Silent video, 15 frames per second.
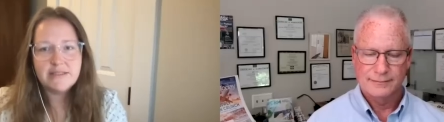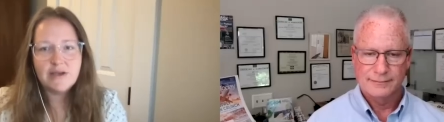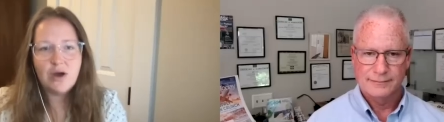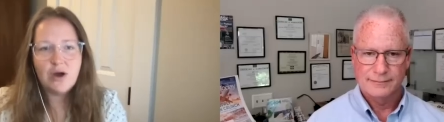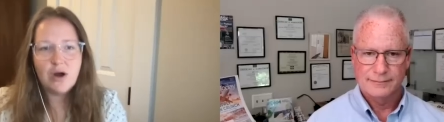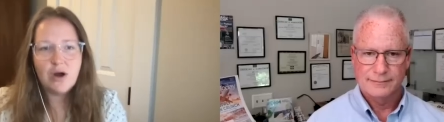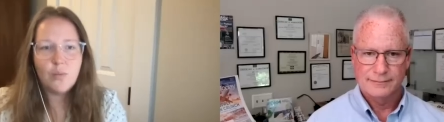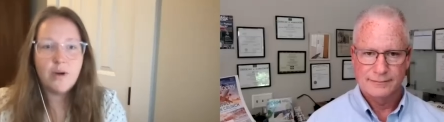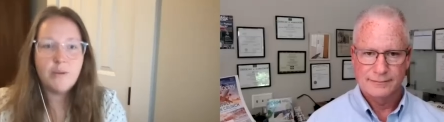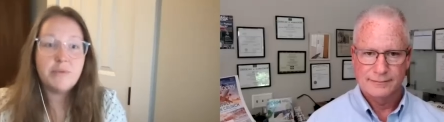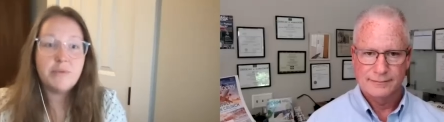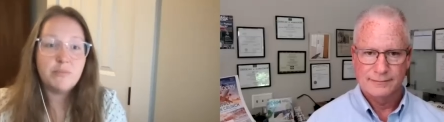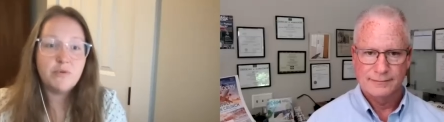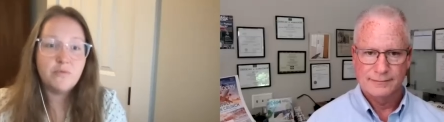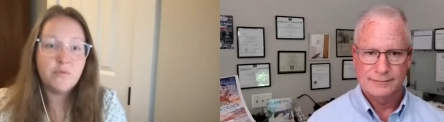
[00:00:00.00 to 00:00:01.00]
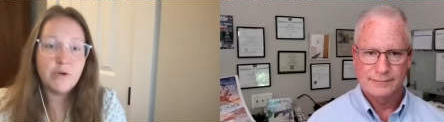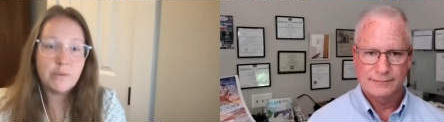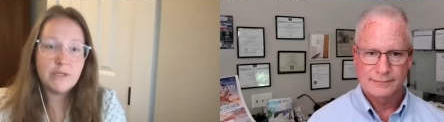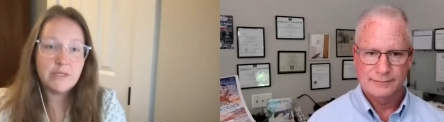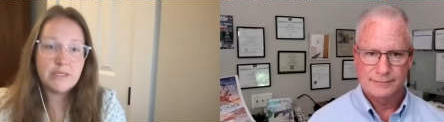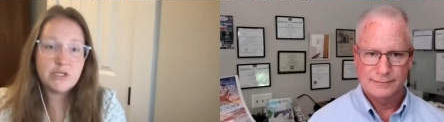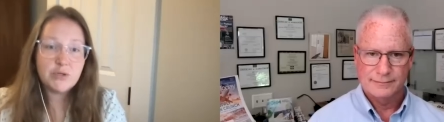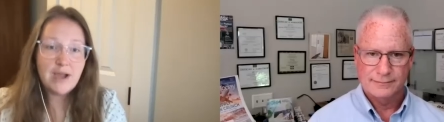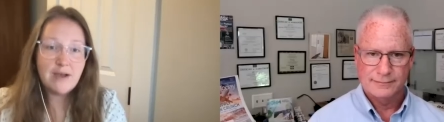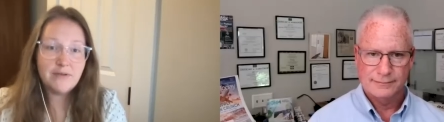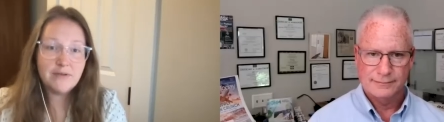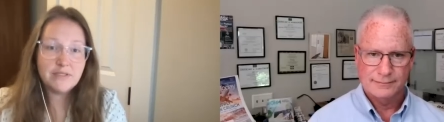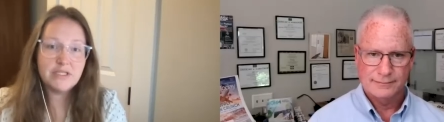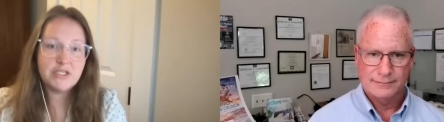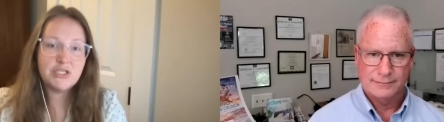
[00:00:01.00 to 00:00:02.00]
Speaker 1: are where people frequently travel,
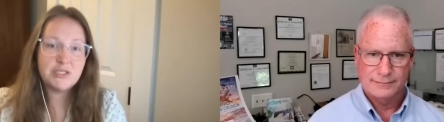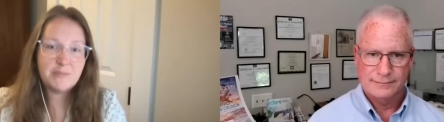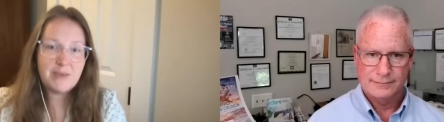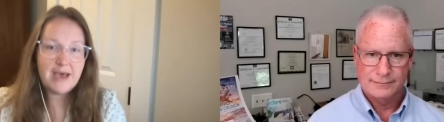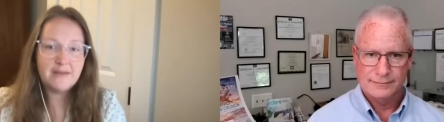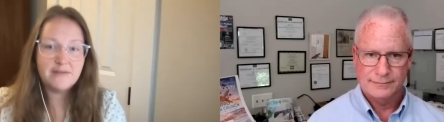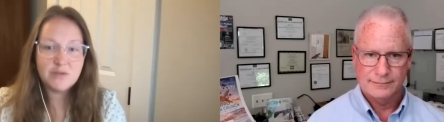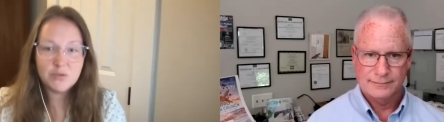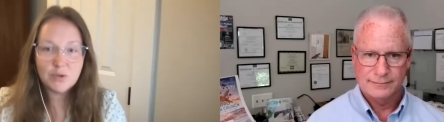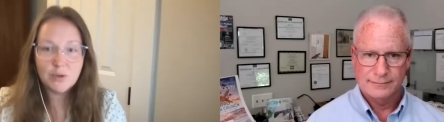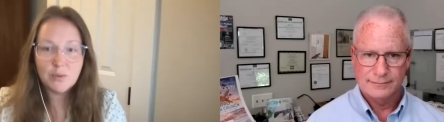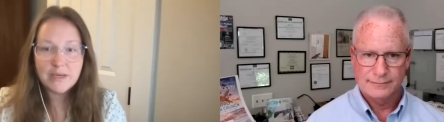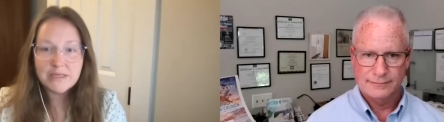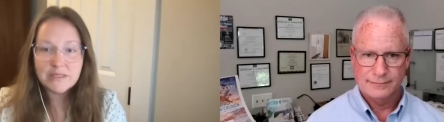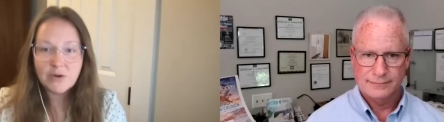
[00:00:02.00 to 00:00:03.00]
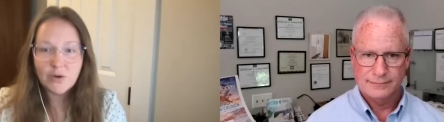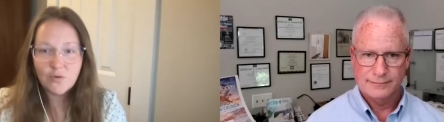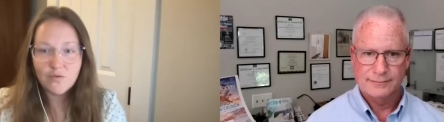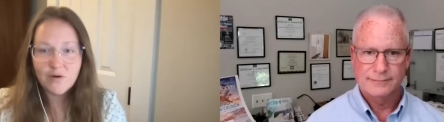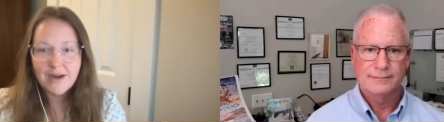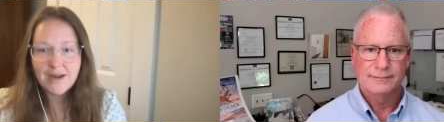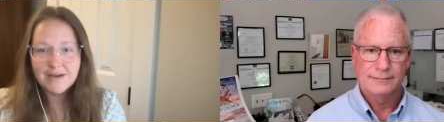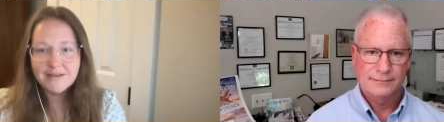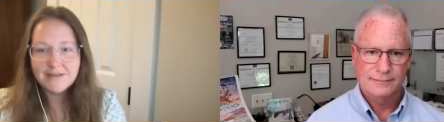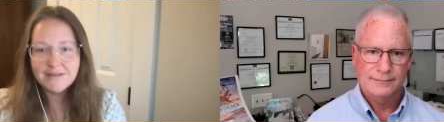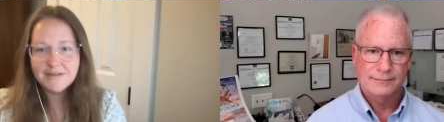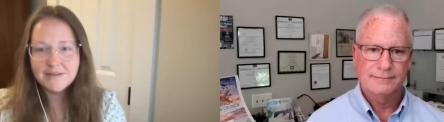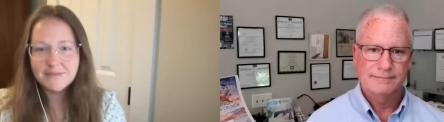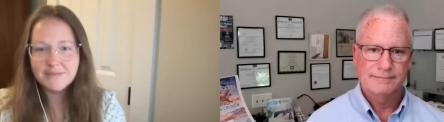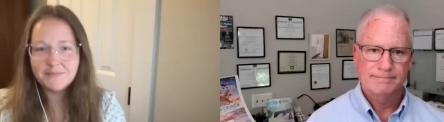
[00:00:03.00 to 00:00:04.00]
such as paths, doorways, and
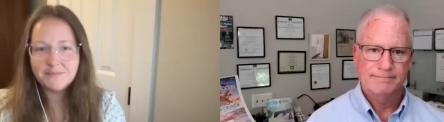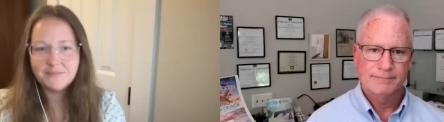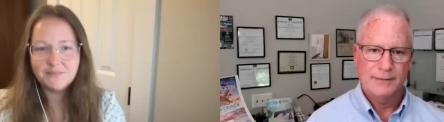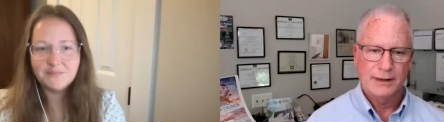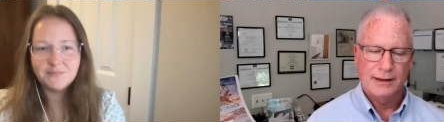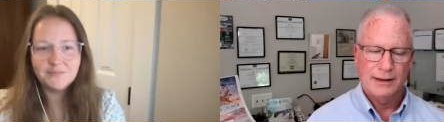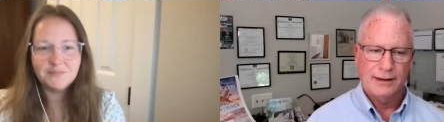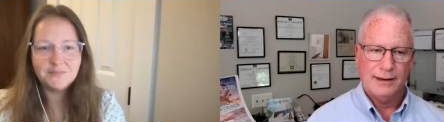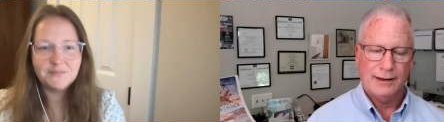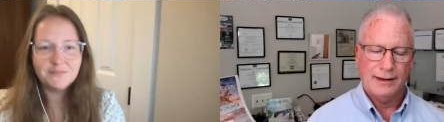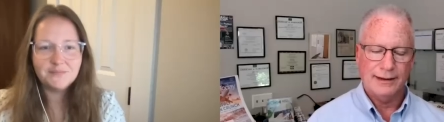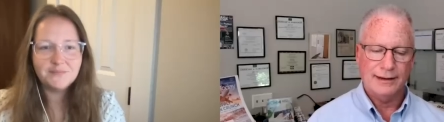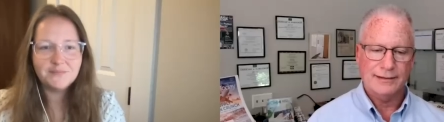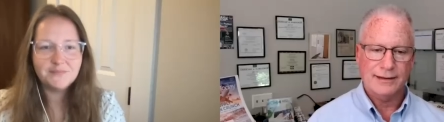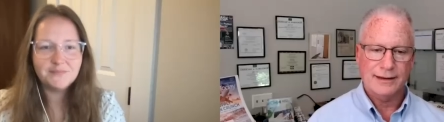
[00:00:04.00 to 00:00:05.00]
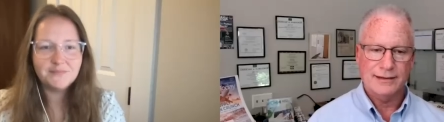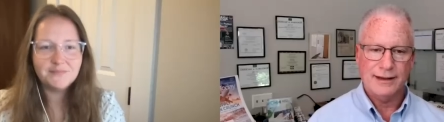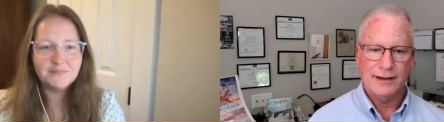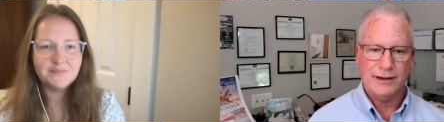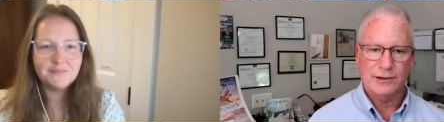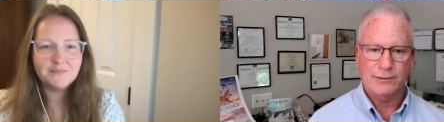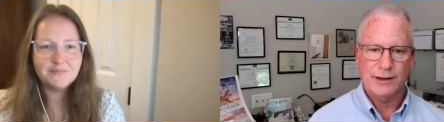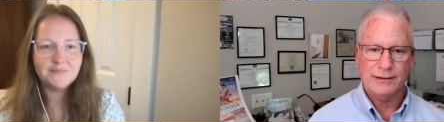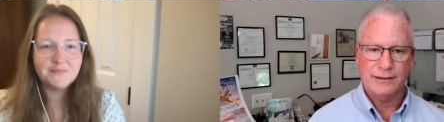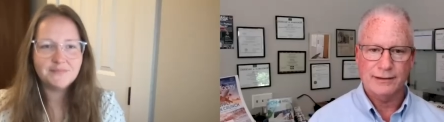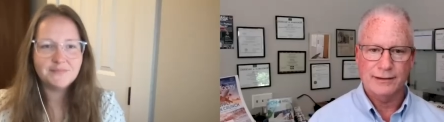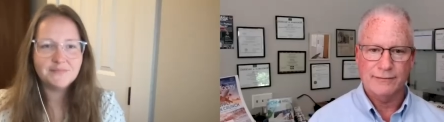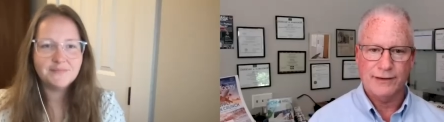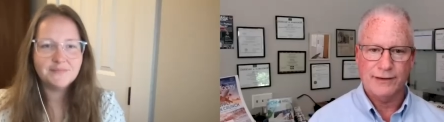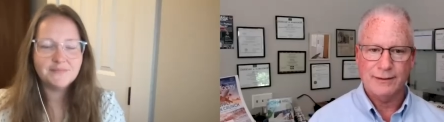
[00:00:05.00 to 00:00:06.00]
overhangs.
Speaker 2: I guess I stand
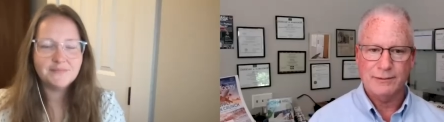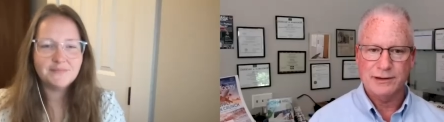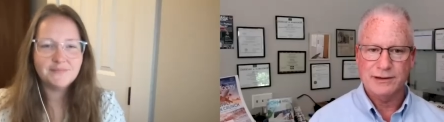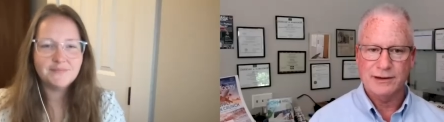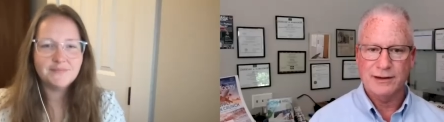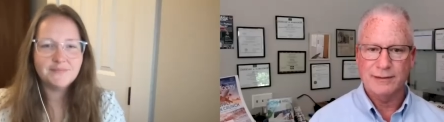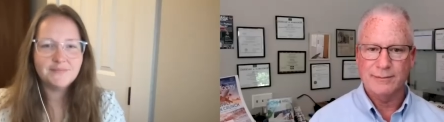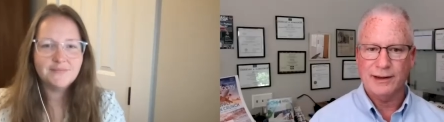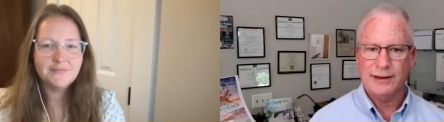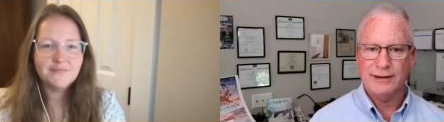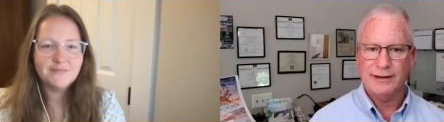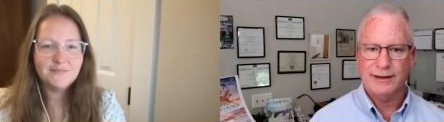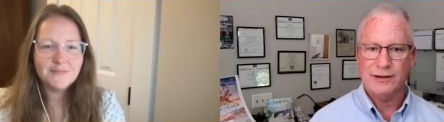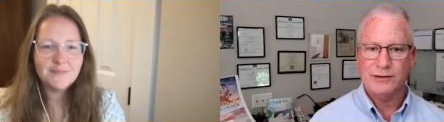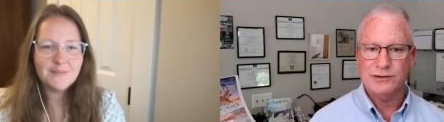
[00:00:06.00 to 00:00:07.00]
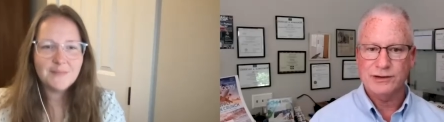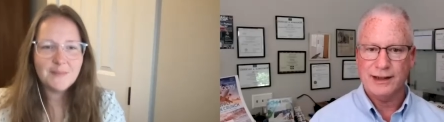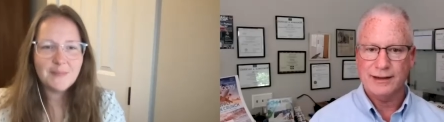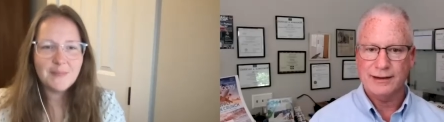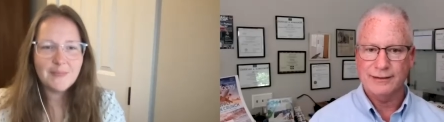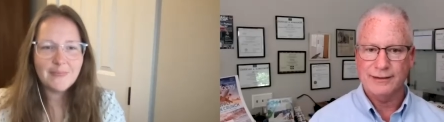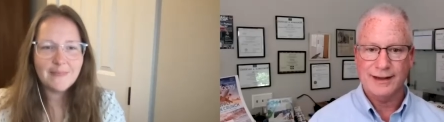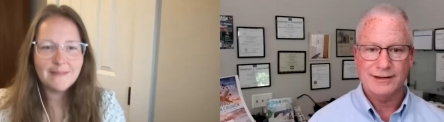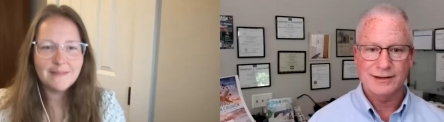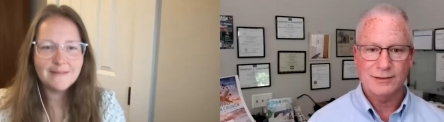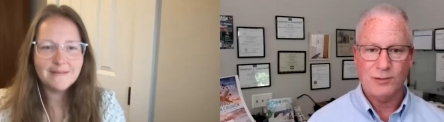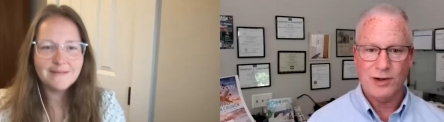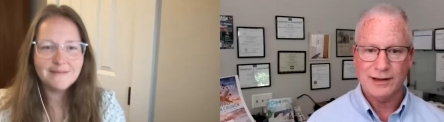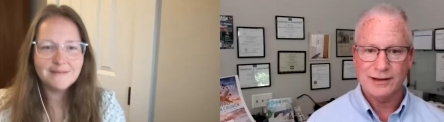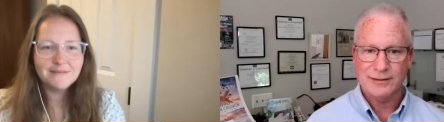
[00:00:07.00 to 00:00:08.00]
corrected. If I was stung by a yellow jacket, that's a
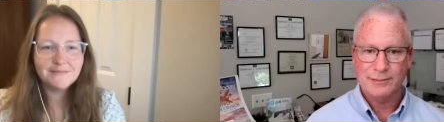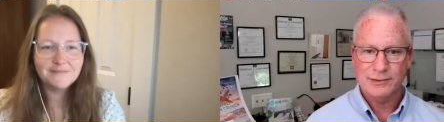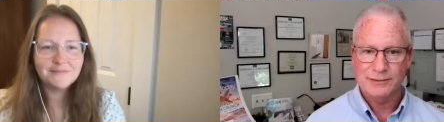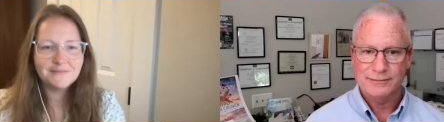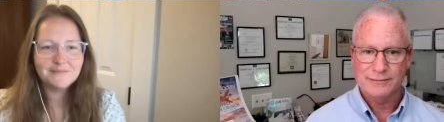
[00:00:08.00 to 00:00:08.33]
wasp.